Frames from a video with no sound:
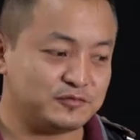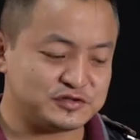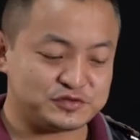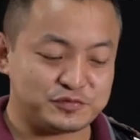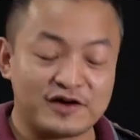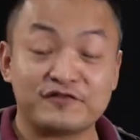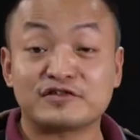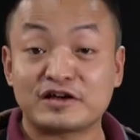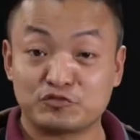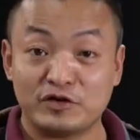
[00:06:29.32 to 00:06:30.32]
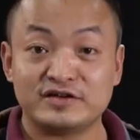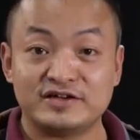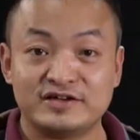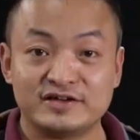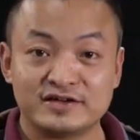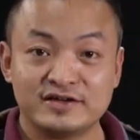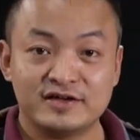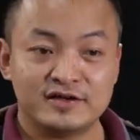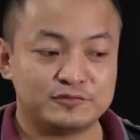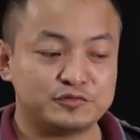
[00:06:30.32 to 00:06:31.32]
which we have like 20,
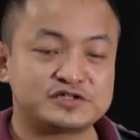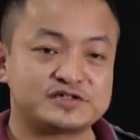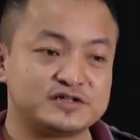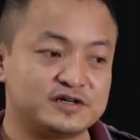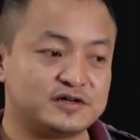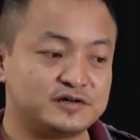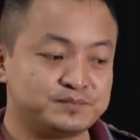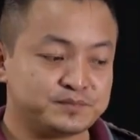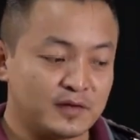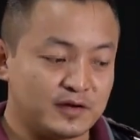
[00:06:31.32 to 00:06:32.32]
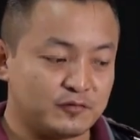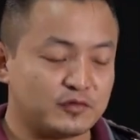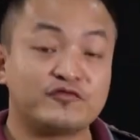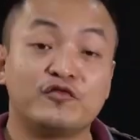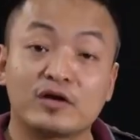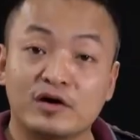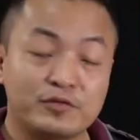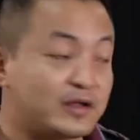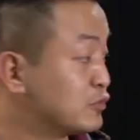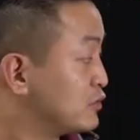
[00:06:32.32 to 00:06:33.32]
which will fall
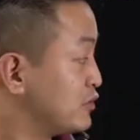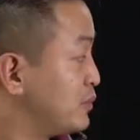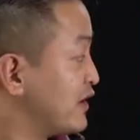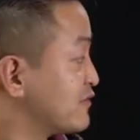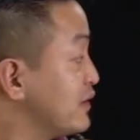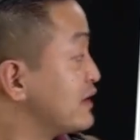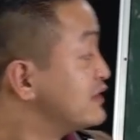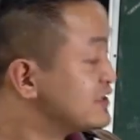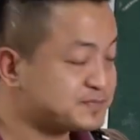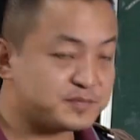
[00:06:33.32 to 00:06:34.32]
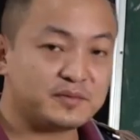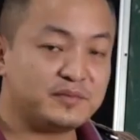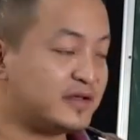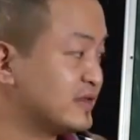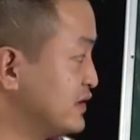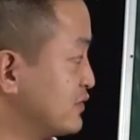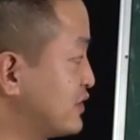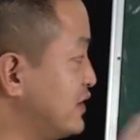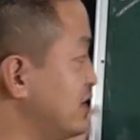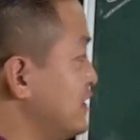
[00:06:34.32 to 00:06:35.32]
away and will be replaced by this permanent teeth,
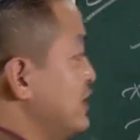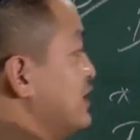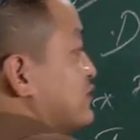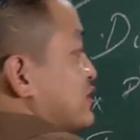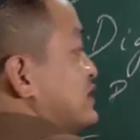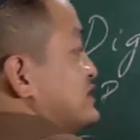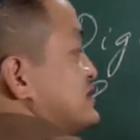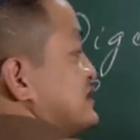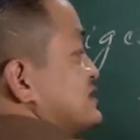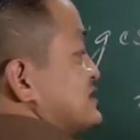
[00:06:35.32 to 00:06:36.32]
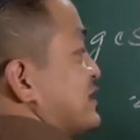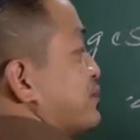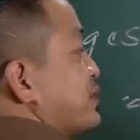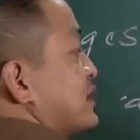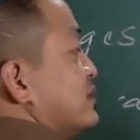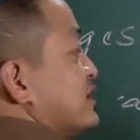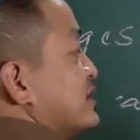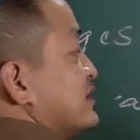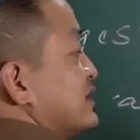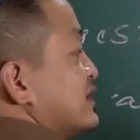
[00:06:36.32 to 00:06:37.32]
okay? So this is a
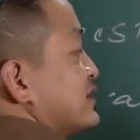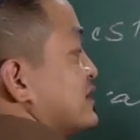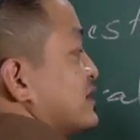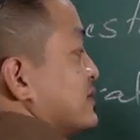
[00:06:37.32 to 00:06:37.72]
permanent teeth.